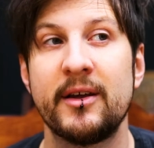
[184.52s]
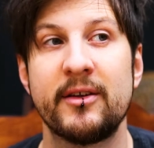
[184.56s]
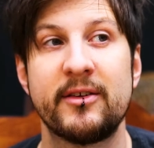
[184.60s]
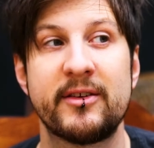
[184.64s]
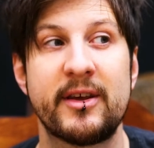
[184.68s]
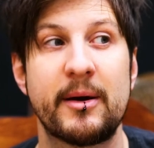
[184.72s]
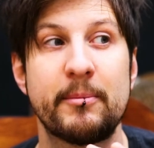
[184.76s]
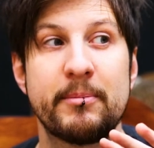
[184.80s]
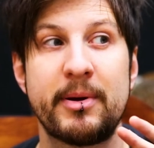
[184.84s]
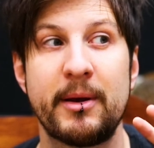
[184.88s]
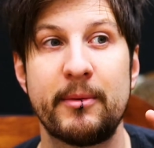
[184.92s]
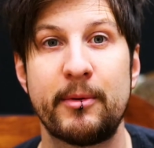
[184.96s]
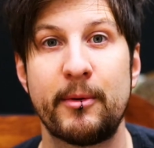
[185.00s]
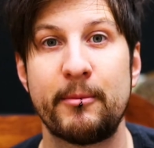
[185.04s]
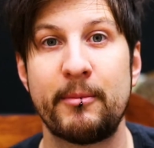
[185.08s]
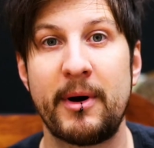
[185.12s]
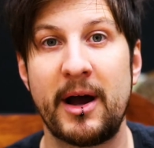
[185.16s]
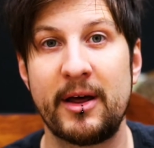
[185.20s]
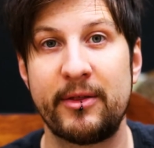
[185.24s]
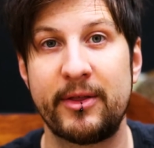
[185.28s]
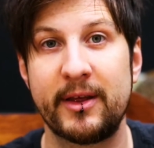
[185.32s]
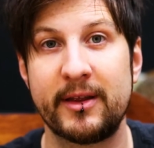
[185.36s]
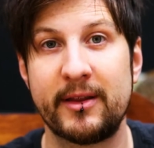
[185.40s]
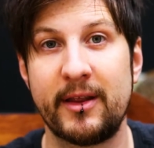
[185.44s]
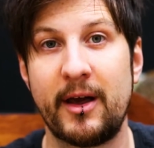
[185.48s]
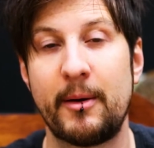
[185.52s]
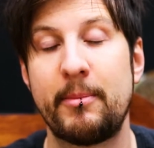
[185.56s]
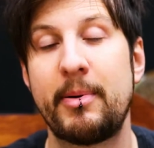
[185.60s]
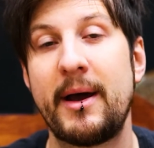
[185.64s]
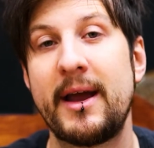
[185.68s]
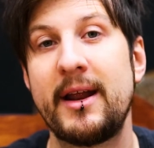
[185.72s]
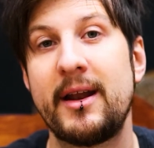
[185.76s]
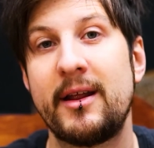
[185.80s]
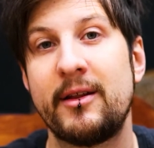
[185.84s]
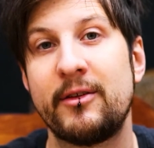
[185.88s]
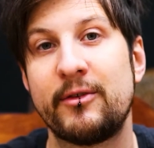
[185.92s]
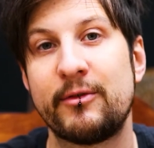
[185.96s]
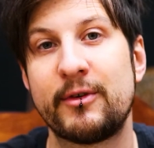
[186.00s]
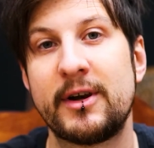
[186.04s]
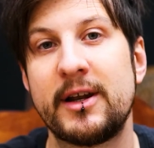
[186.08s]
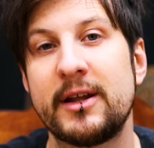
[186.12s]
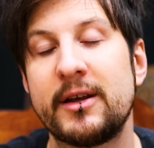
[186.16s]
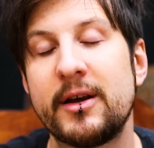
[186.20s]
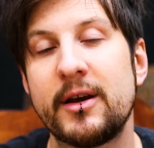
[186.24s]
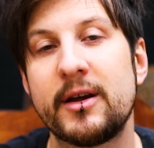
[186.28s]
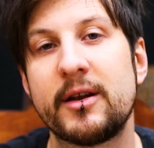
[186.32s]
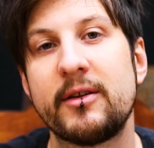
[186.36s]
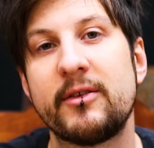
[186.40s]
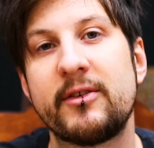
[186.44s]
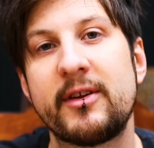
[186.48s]
some people might think that a painting's really
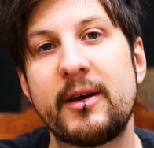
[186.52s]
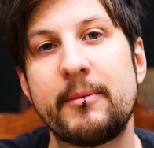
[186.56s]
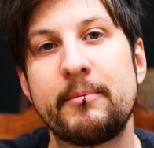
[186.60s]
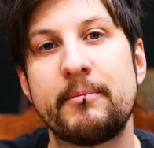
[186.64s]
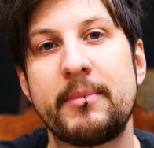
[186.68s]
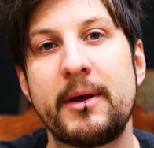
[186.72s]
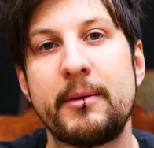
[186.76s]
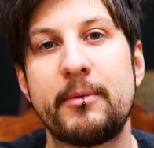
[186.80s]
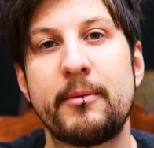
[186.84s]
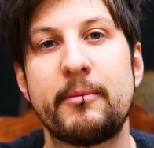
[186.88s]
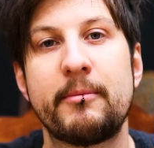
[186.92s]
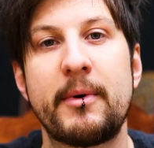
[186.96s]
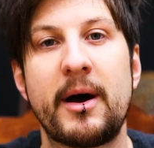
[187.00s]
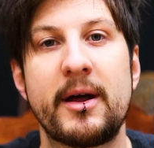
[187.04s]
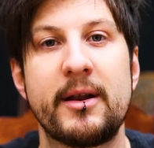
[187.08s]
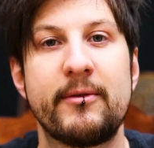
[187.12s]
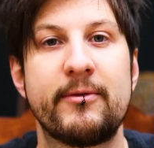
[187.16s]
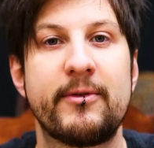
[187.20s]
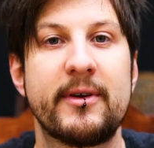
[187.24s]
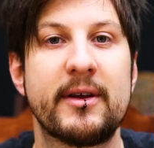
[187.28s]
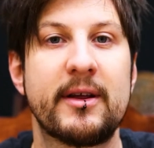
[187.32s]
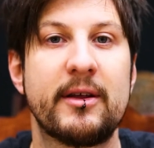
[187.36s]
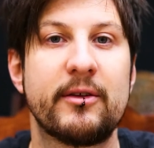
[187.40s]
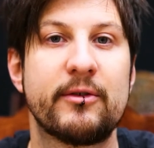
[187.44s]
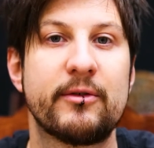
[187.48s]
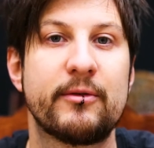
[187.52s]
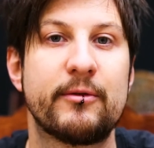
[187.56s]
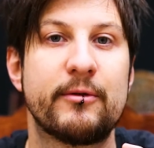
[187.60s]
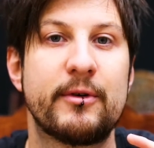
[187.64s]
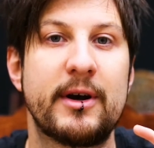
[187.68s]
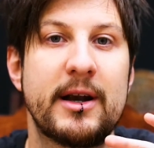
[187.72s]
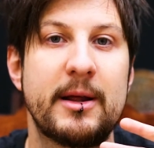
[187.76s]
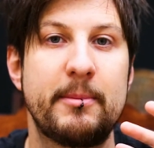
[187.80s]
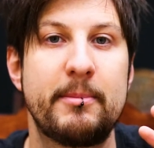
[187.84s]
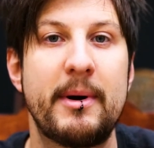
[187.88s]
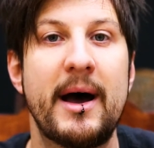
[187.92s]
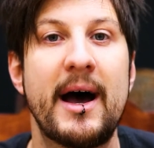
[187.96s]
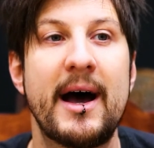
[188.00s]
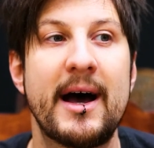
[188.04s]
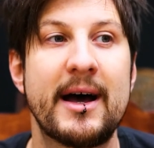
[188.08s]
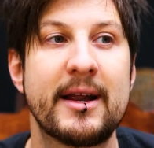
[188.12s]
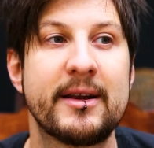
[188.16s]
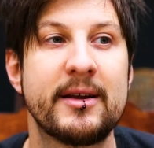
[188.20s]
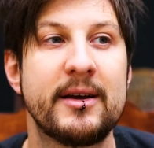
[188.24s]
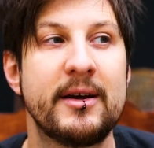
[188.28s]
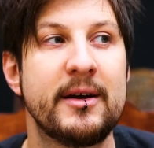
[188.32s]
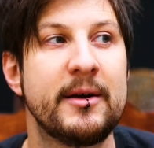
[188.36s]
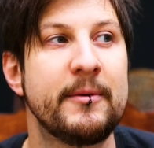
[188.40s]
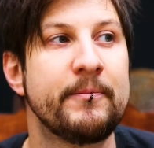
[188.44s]
good and some people might think it's really bad.